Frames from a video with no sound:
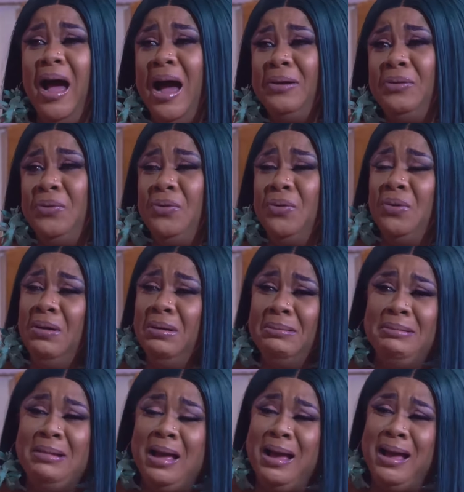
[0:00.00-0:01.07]
I don't know.
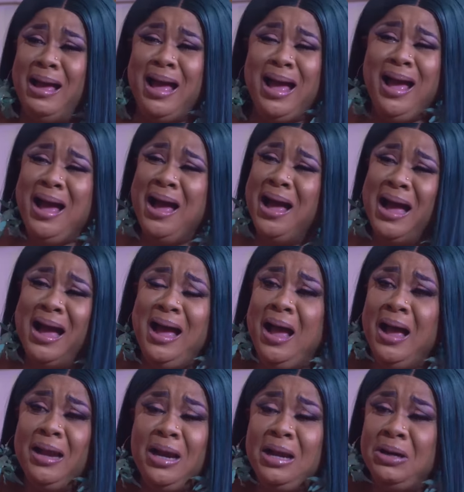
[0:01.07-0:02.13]

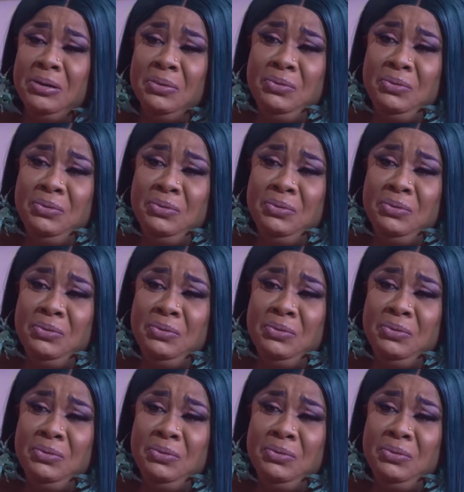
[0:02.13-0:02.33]
I